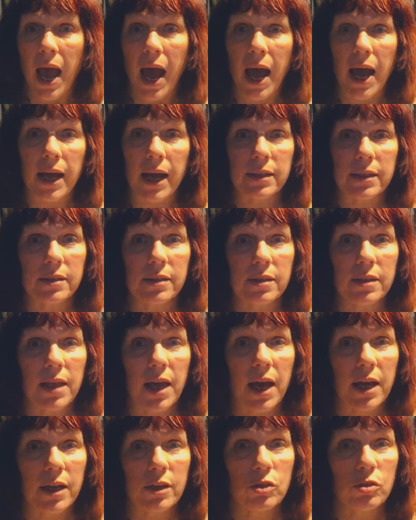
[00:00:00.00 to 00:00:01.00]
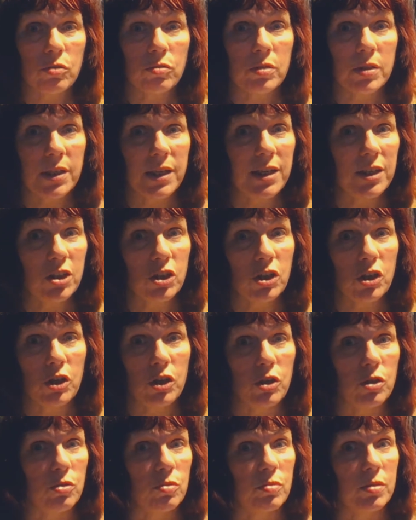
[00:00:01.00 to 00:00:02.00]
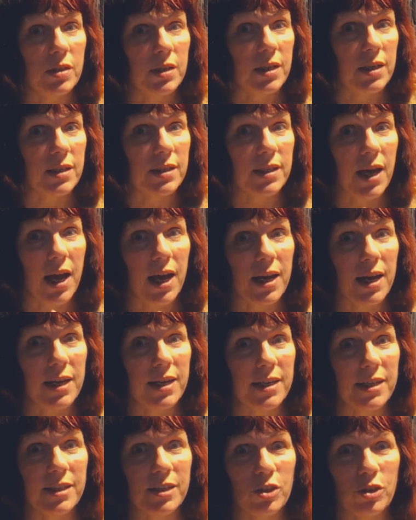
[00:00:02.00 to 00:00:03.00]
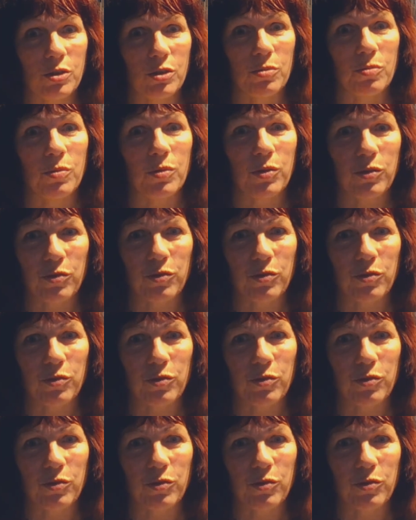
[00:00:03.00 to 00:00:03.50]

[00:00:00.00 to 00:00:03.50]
and that your teacher uses at least two or